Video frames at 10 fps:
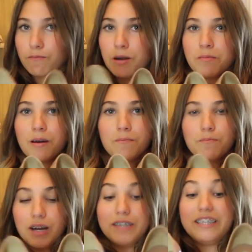that
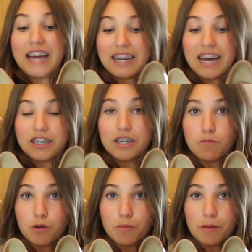my dad actually
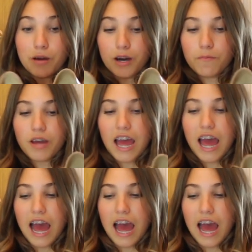brought my mum,